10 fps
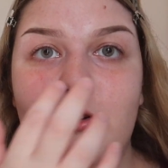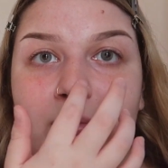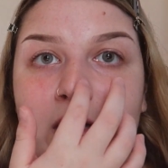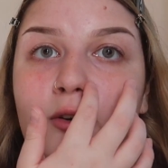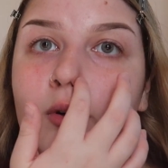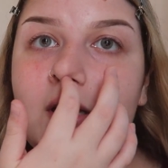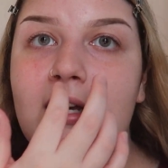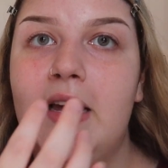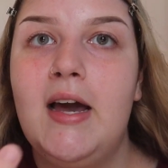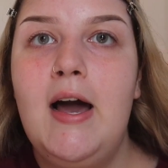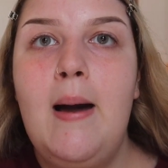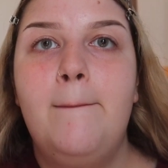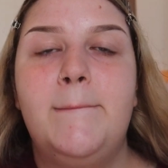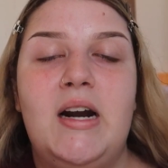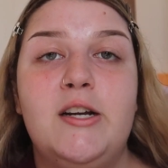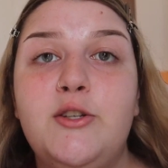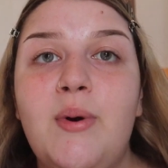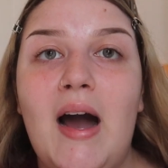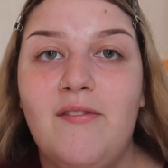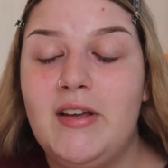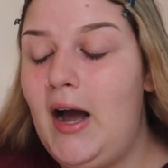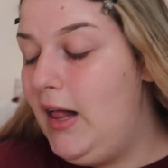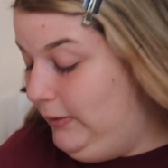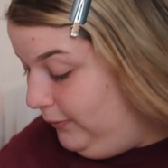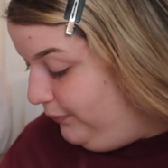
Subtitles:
So I'm, like, Googling it. But I do have, like, a